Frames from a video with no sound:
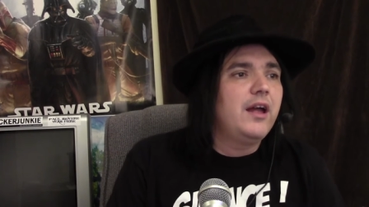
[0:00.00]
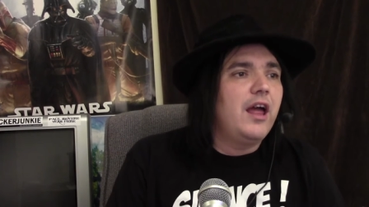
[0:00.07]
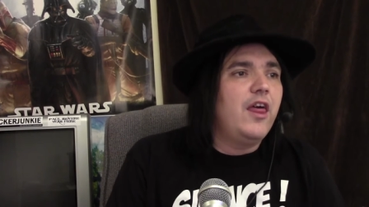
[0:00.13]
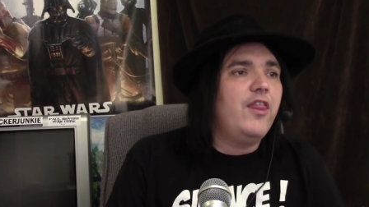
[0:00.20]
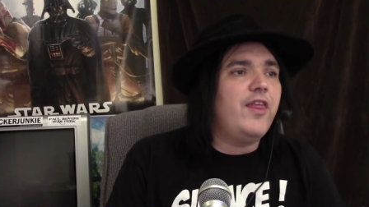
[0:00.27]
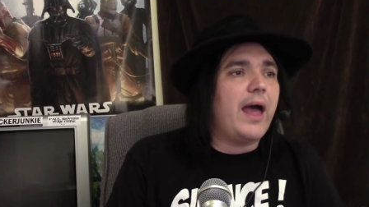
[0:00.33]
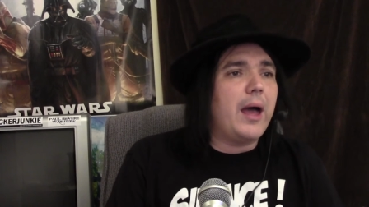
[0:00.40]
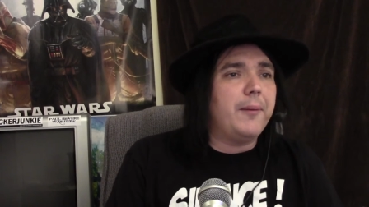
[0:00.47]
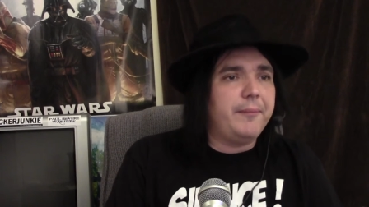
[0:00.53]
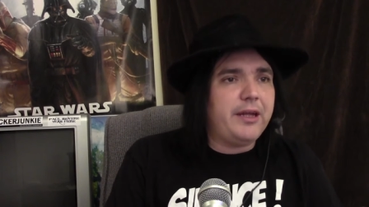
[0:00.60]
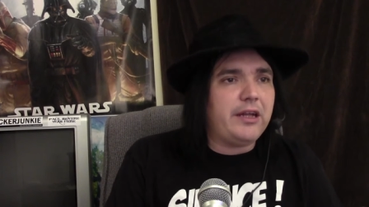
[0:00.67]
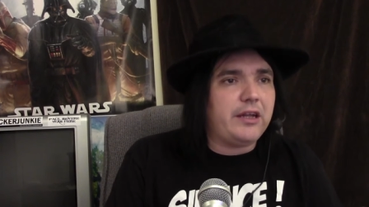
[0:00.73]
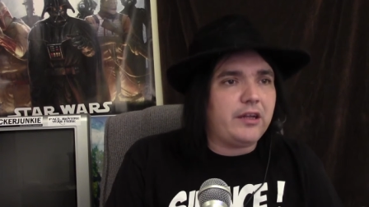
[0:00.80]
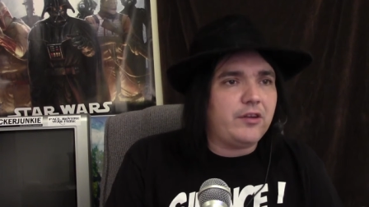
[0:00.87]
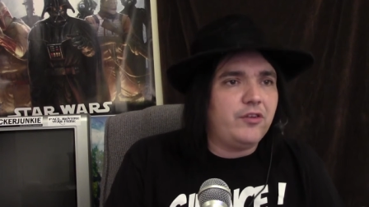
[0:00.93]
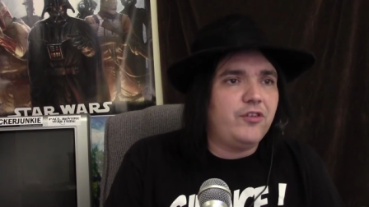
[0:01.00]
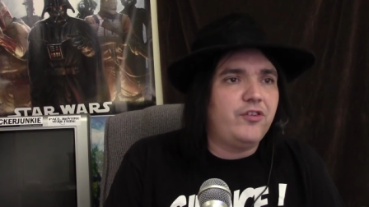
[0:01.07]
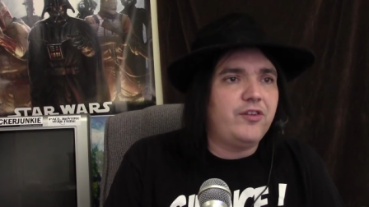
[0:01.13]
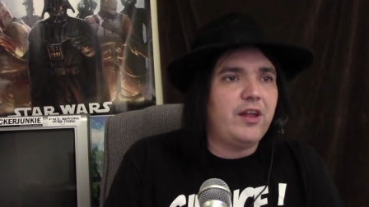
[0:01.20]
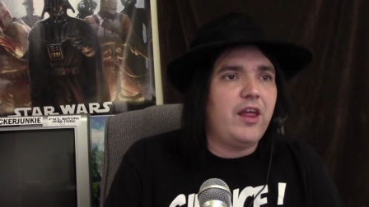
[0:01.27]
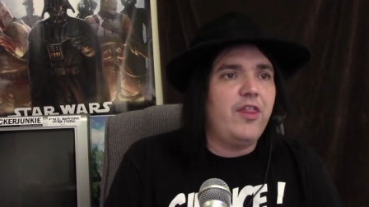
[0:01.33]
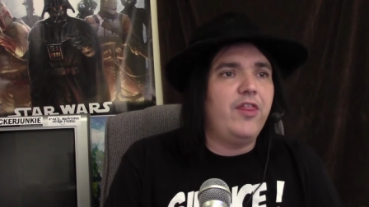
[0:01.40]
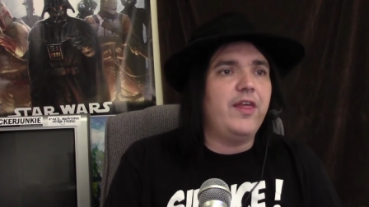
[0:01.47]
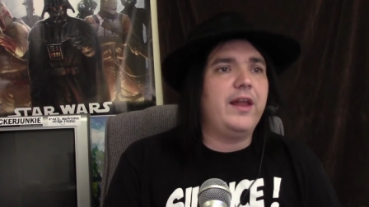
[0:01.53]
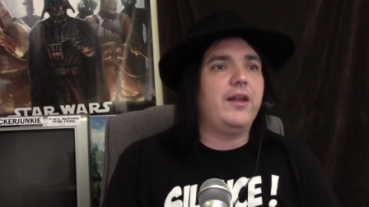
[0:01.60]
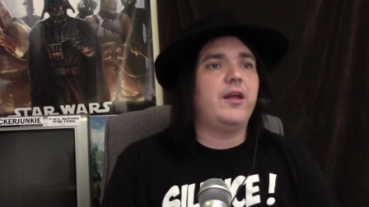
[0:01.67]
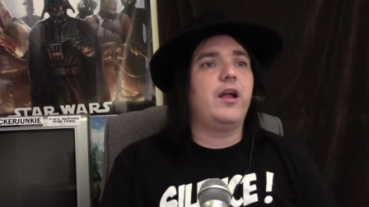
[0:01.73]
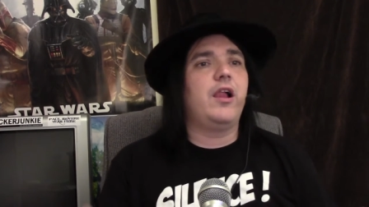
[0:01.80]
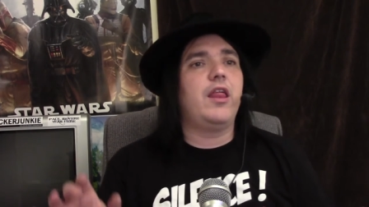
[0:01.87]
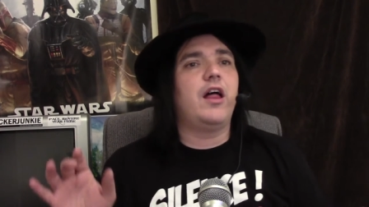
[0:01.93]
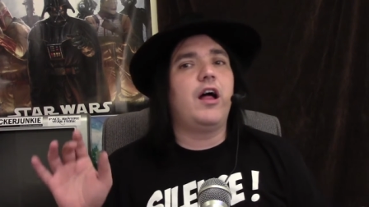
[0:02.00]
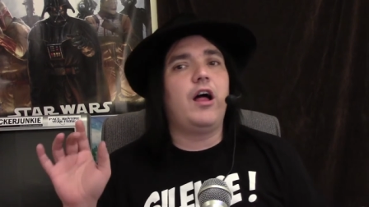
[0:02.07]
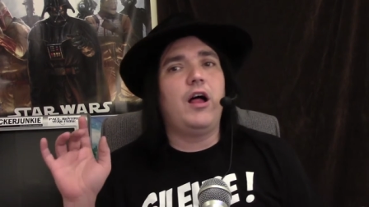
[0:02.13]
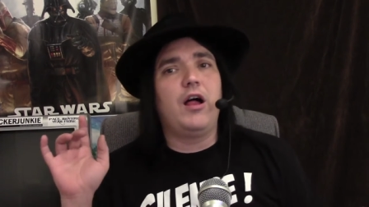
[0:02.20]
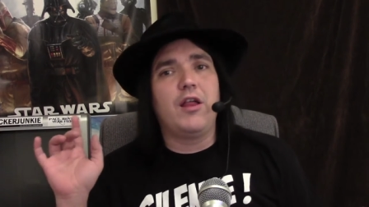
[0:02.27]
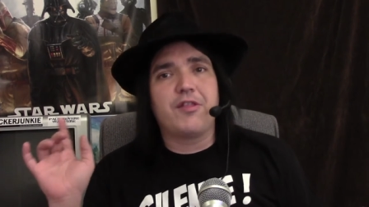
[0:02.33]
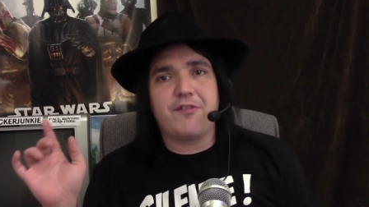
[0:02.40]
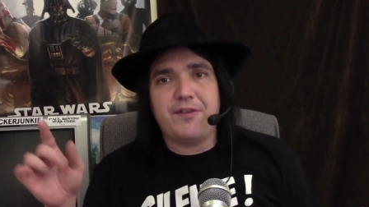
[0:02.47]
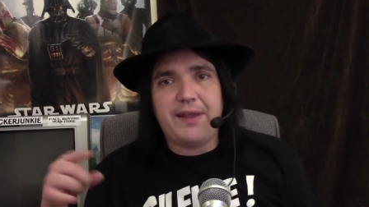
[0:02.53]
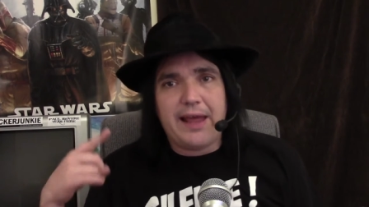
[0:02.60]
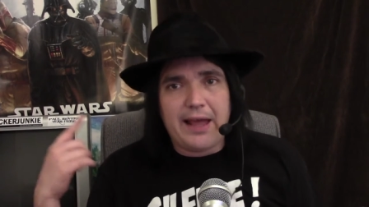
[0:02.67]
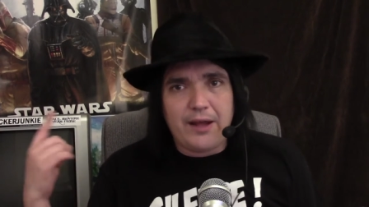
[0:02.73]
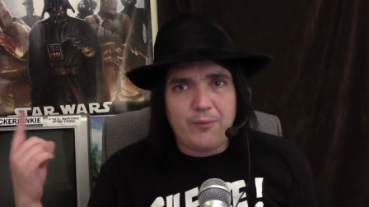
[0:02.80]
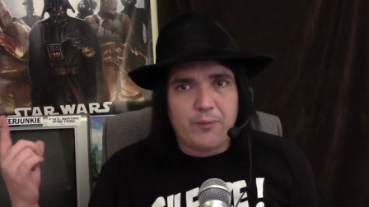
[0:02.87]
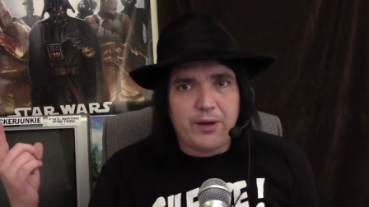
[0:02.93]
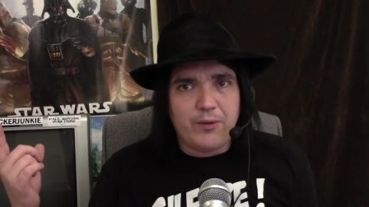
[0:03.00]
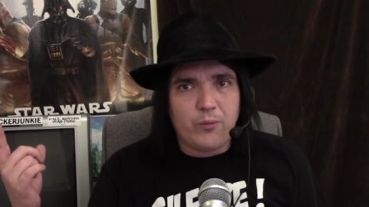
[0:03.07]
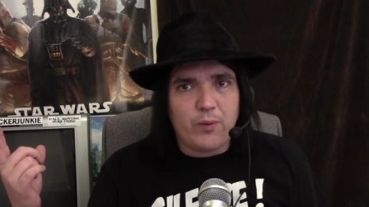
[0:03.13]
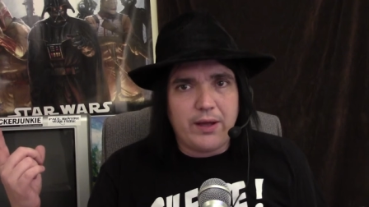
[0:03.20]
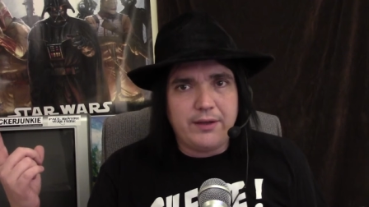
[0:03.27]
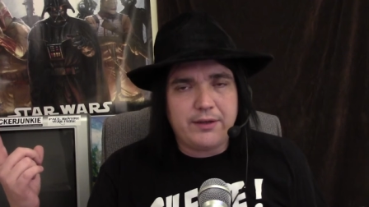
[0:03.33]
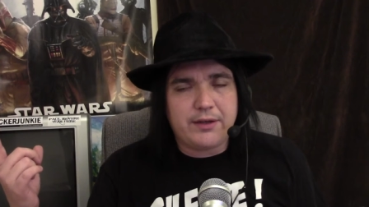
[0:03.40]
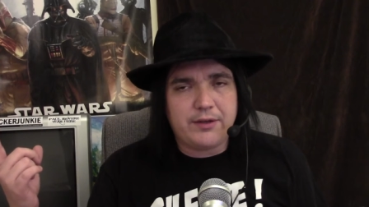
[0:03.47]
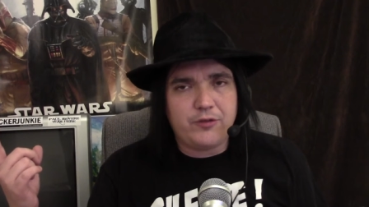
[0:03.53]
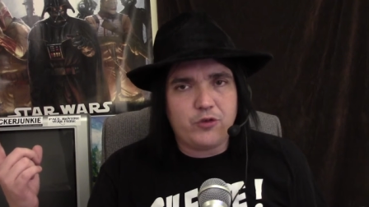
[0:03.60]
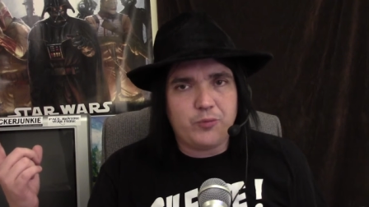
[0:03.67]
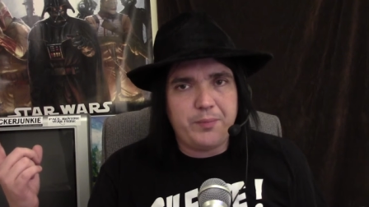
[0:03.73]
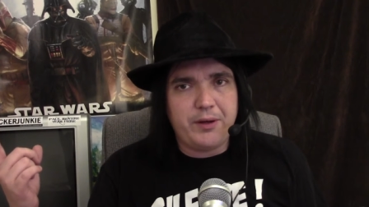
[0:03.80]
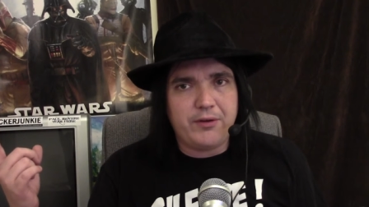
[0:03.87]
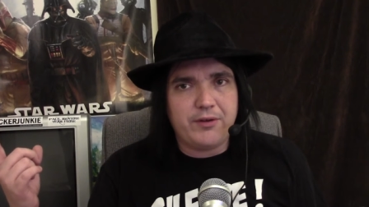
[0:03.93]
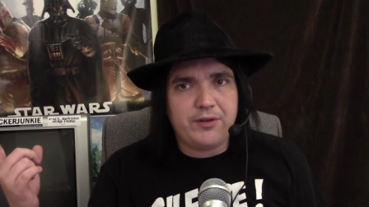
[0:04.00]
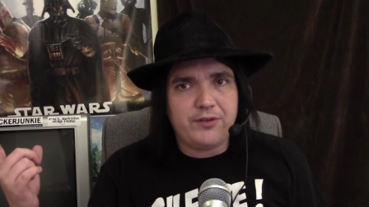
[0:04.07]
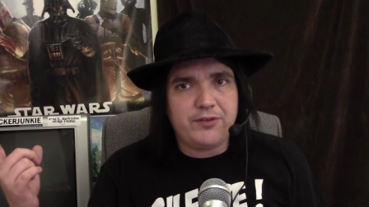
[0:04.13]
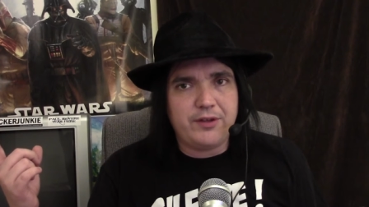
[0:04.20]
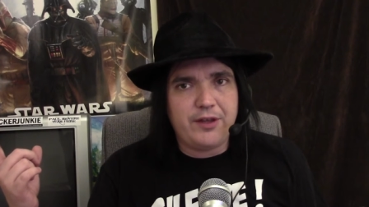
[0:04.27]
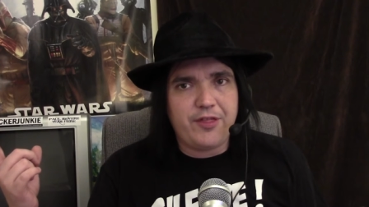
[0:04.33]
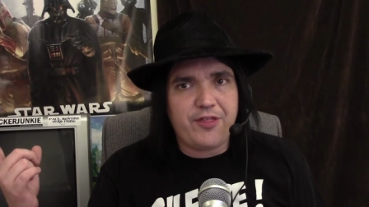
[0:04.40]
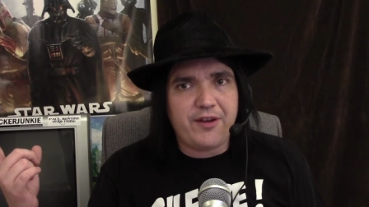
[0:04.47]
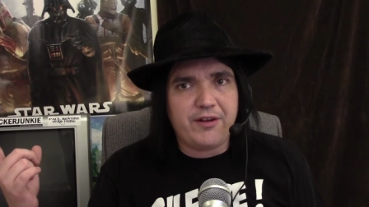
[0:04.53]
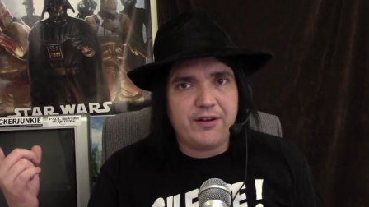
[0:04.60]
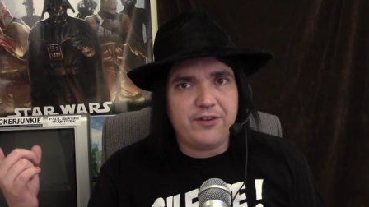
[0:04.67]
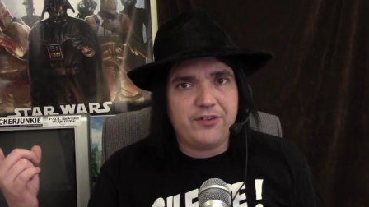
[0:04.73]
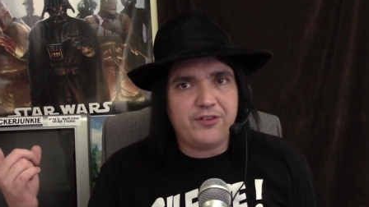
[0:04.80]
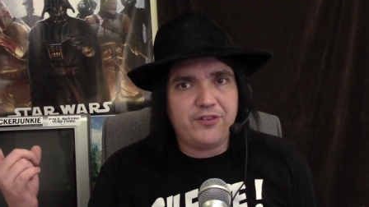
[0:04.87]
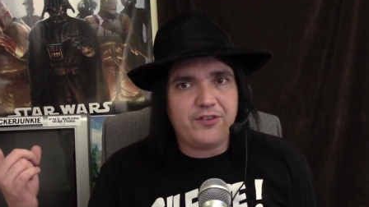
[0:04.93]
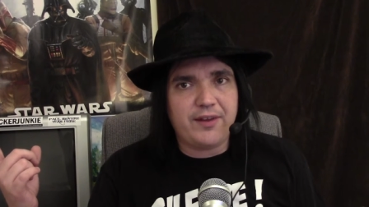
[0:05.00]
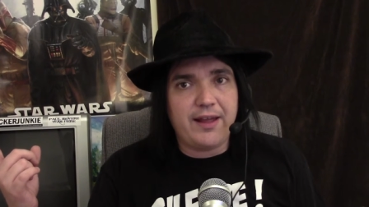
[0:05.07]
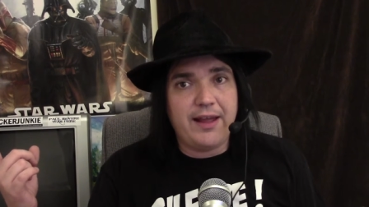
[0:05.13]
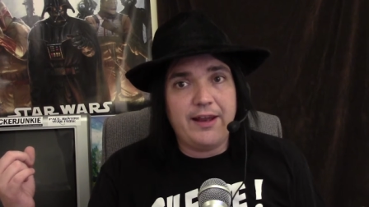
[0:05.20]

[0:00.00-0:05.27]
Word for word: That means that all of the nine eleven conspiracy theorists